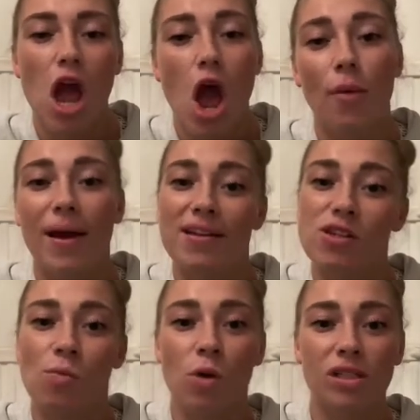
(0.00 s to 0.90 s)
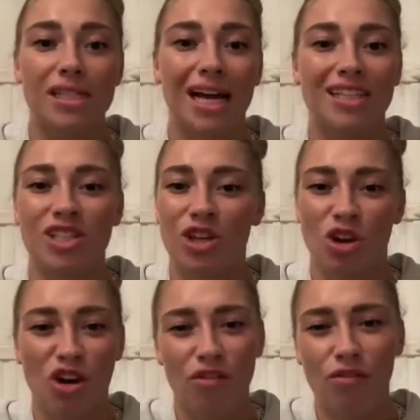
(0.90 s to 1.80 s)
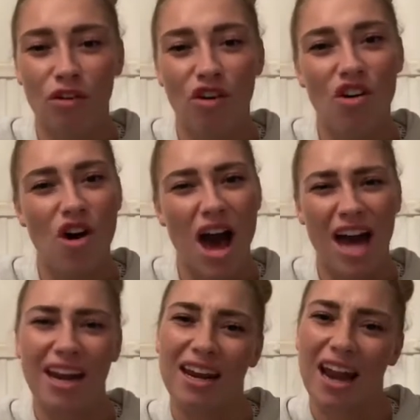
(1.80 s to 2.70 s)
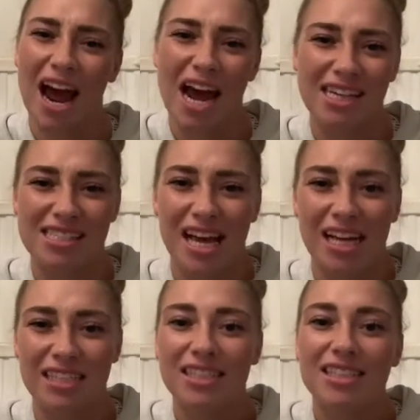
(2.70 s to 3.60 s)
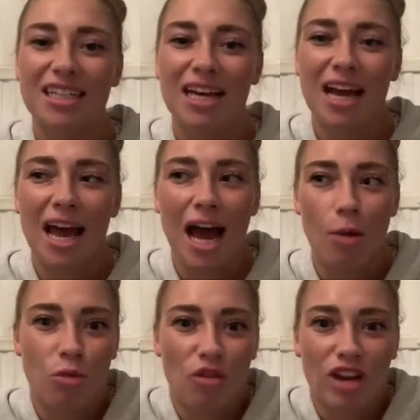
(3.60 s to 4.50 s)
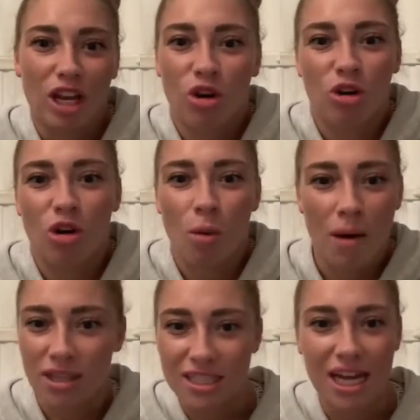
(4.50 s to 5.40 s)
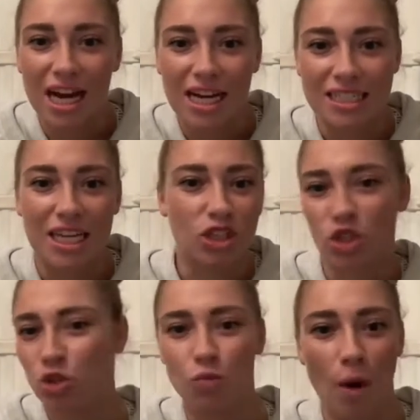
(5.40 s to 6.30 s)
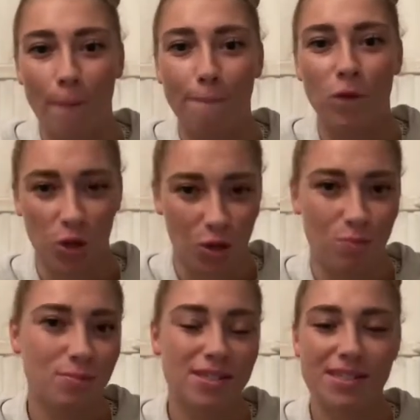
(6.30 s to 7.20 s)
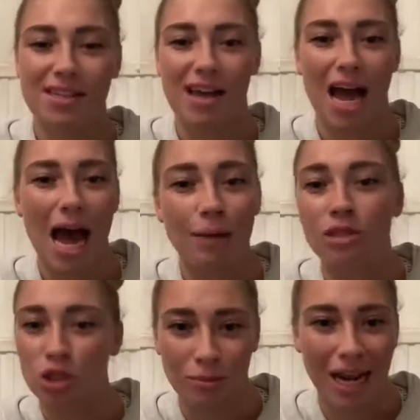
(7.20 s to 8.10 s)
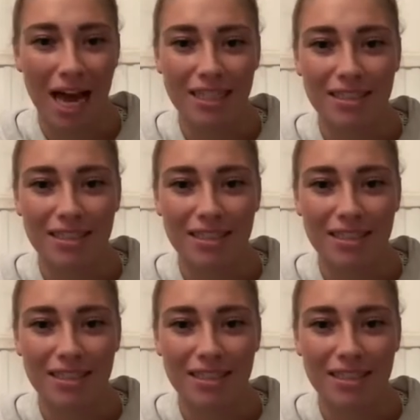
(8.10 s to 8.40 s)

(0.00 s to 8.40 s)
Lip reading: okay, so what size are you looking for? And I said, I'm not really hung up on size, I just want boobs. I'm a double A.